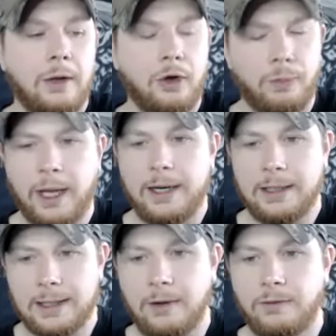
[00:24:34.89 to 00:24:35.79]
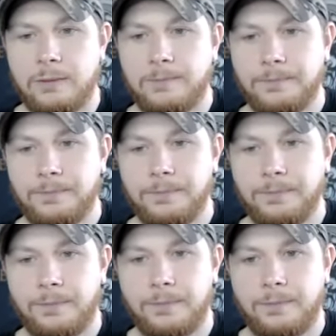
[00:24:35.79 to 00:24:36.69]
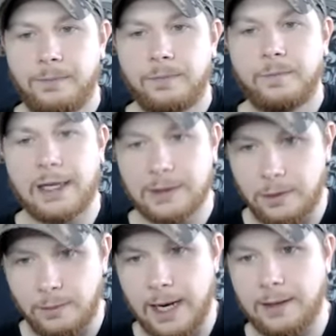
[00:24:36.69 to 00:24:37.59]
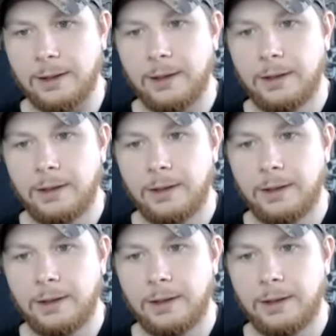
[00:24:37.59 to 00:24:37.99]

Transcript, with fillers: you're playing it safe. That's the reality.